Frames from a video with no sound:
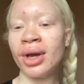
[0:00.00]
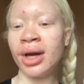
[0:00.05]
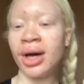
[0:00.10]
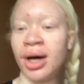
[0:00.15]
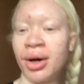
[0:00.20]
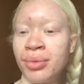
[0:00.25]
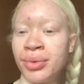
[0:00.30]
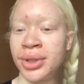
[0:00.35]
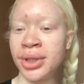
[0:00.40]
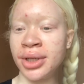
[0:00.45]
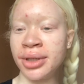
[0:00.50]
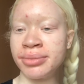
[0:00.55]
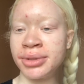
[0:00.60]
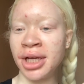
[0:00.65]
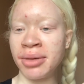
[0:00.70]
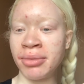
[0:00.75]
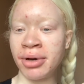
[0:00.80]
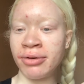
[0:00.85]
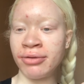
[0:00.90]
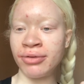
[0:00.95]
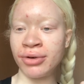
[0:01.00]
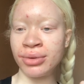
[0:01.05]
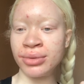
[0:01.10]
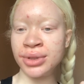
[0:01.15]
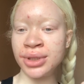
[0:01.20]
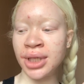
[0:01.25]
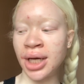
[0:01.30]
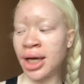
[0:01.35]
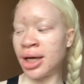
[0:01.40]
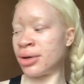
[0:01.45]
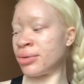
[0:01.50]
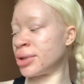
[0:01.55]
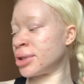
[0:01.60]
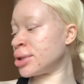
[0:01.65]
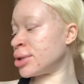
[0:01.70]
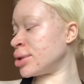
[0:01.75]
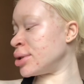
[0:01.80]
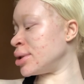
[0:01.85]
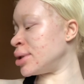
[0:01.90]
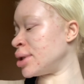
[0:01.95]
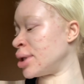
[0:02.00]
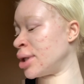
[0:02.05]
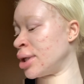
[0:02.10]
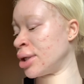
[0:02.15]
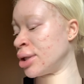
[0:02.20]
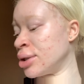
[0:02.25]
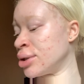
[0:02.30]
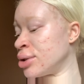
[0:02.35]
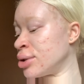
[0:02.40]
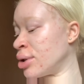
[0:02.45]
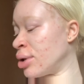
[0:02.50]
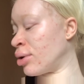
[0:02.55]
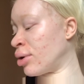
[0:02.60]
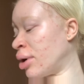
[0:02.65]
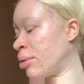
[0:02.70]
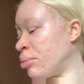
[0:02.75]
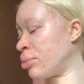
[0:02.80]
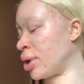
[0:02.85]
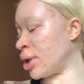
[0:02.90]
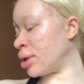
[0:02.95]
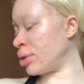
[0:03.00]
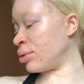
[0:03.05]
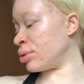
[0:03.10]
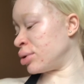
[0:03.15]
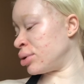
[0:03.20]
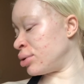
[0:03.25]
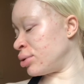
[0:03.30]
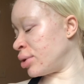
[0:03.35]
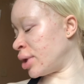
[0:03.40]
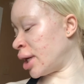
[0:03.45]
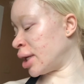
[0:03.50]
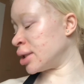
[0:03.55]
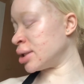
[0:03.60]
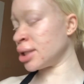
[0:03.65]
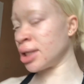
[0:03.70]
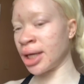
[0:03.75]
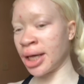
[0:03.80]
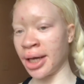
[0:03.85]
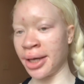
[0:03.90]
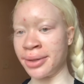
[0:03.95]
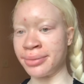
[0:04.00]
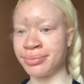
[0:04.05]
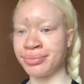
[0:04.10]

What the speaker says: I want to update my phone to iOS 13, so I'm probably going to do that today.